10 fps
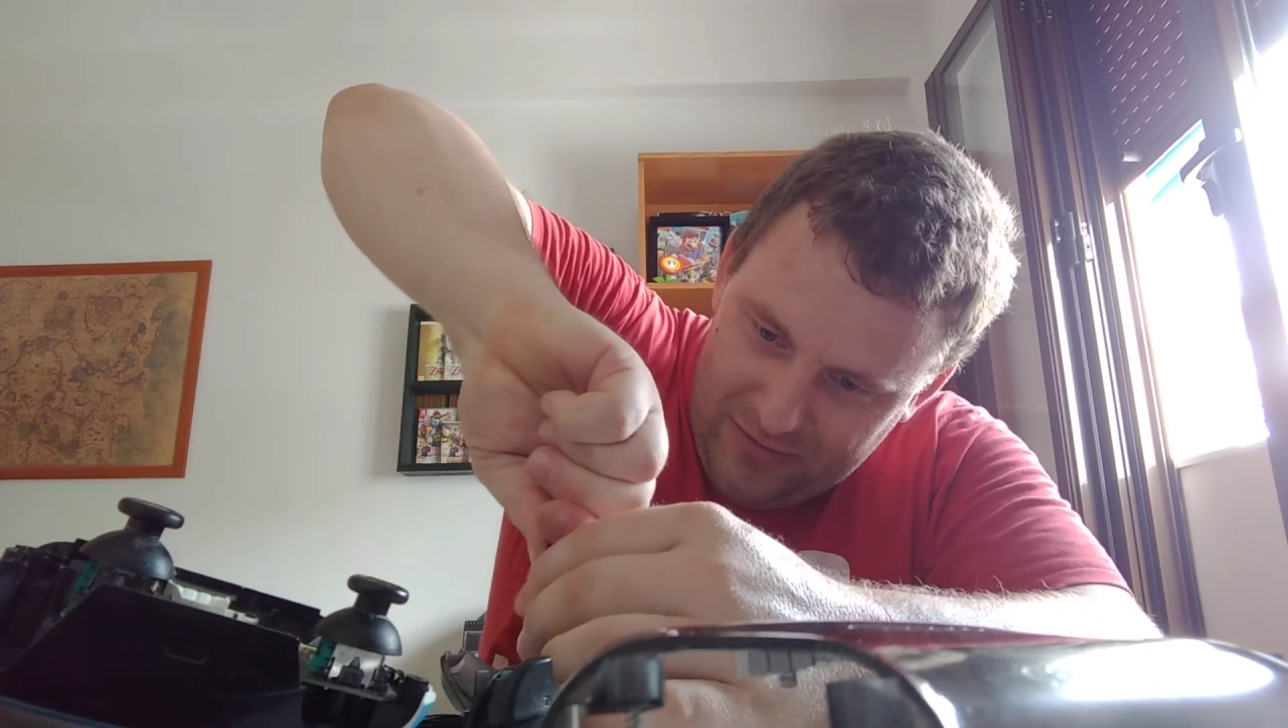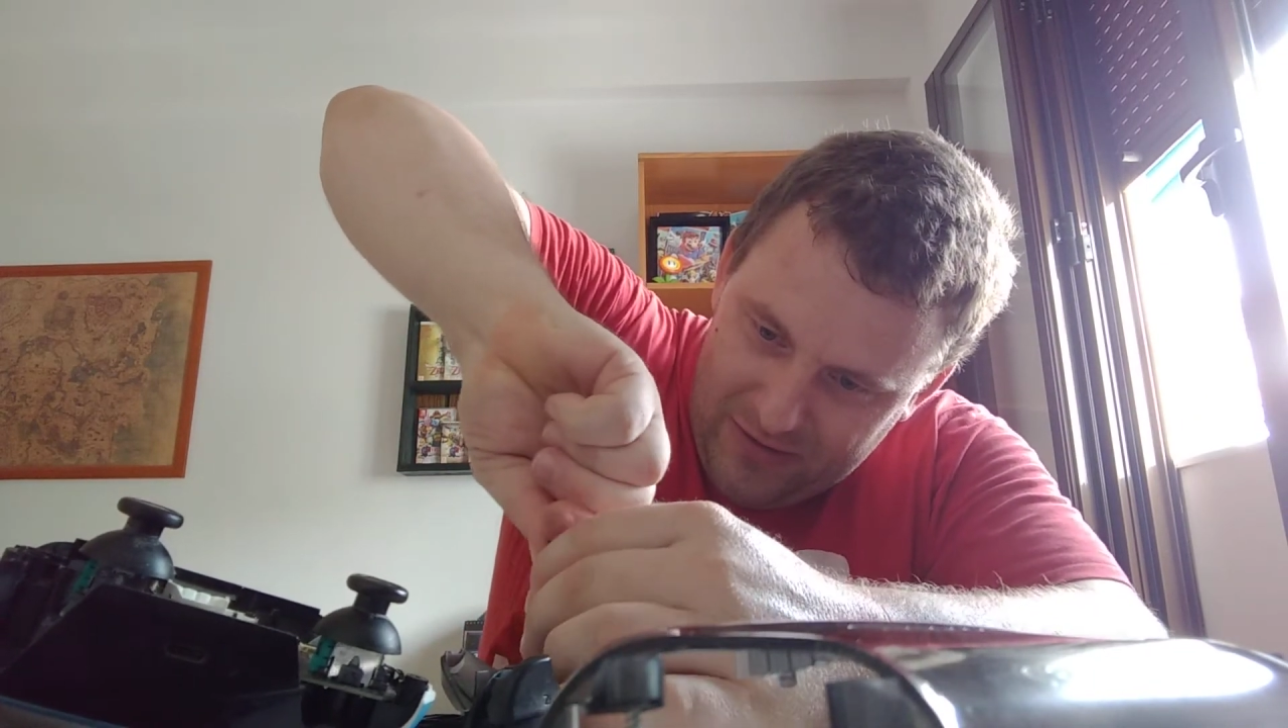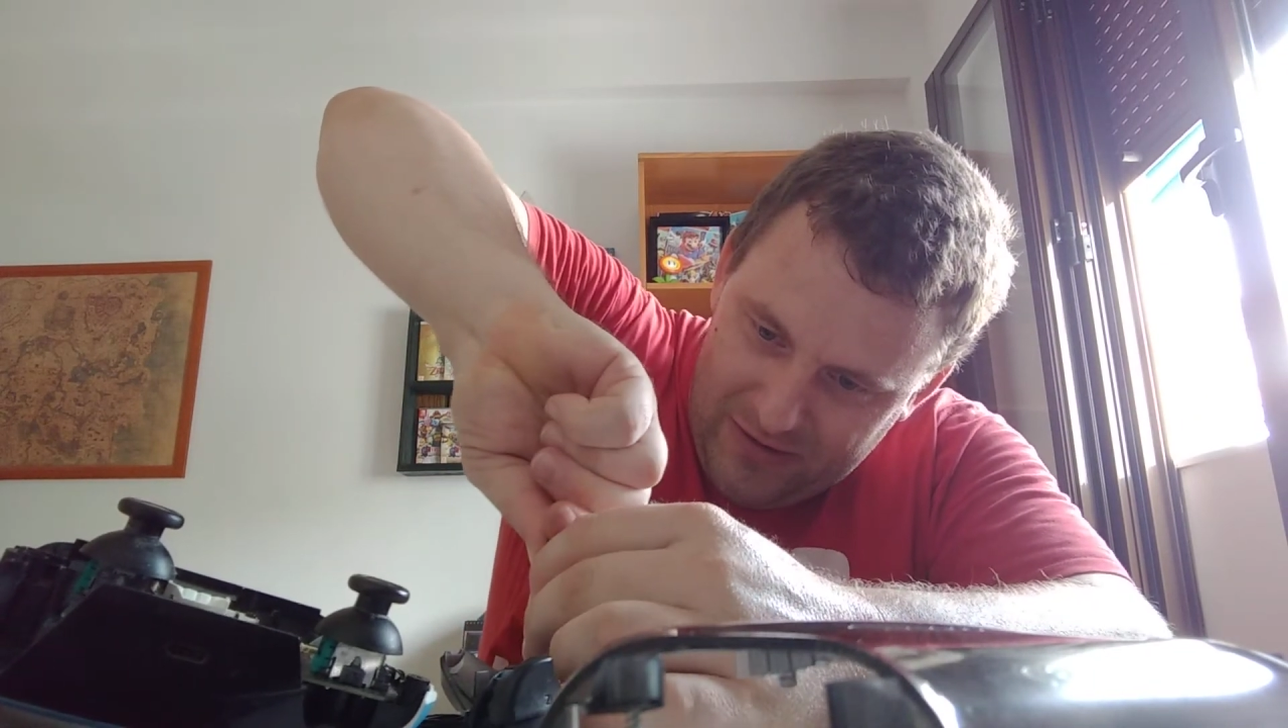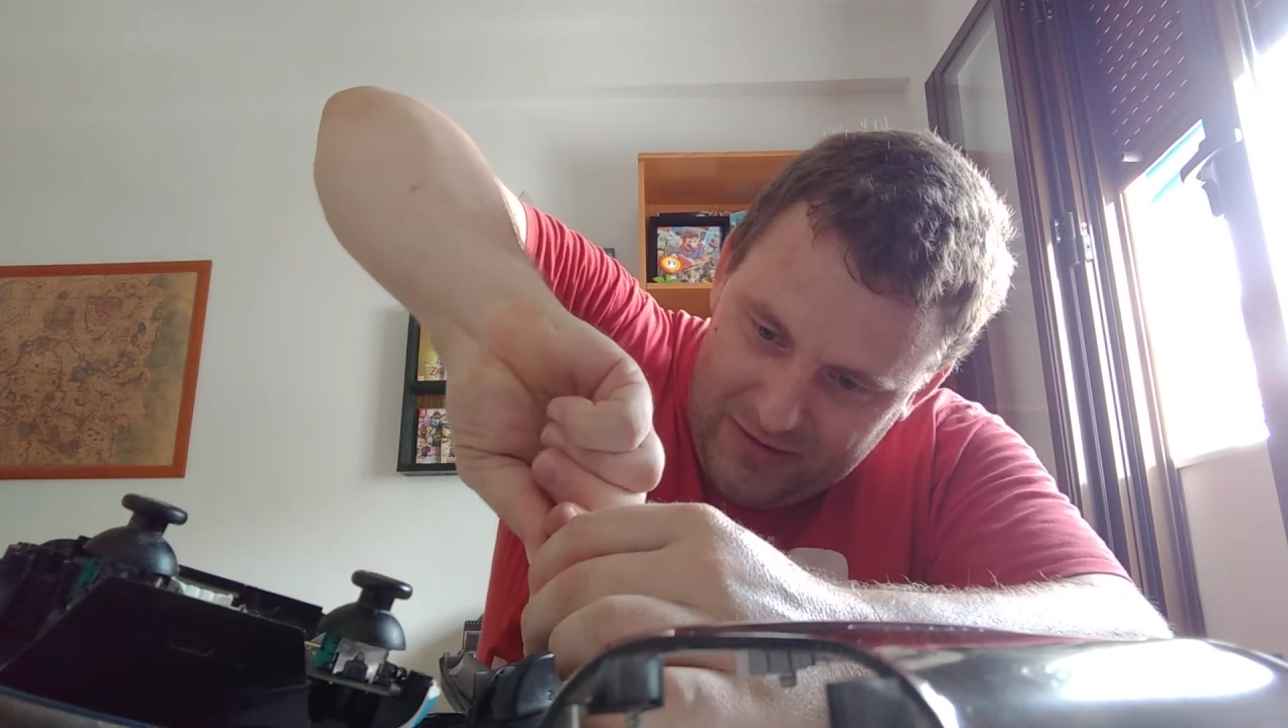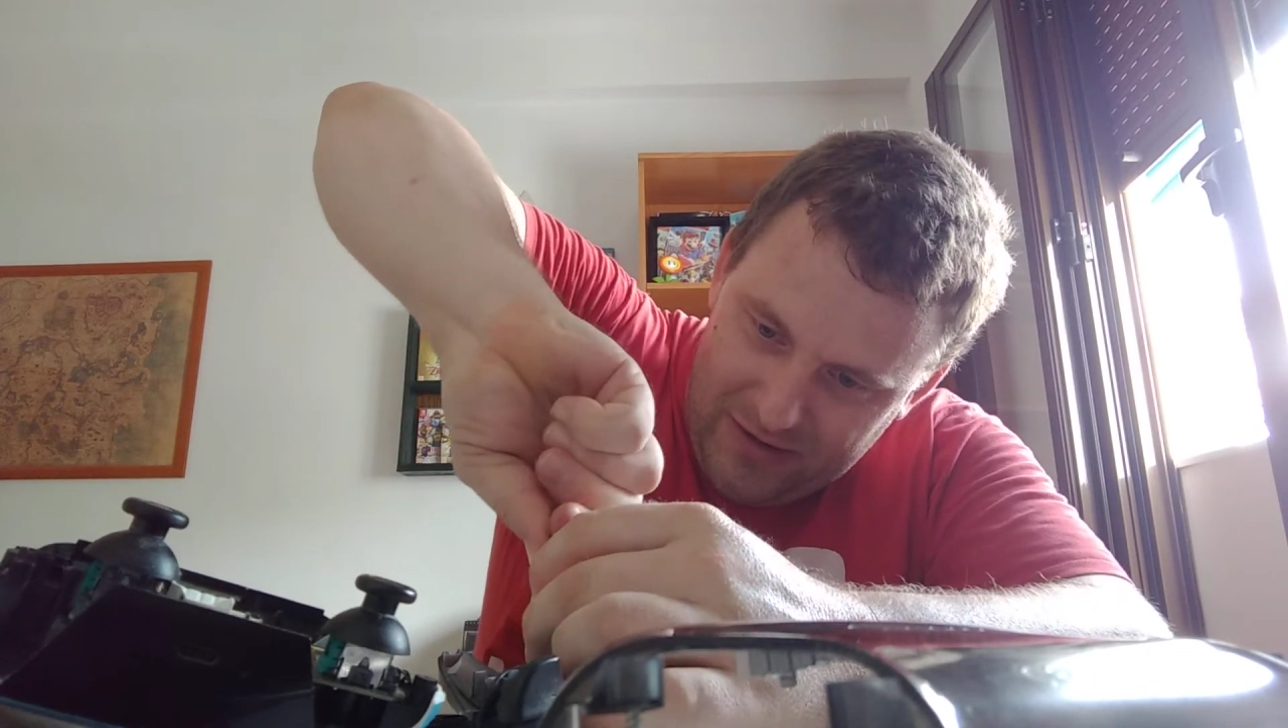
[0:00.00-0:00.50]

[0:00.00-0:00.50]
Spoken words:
for,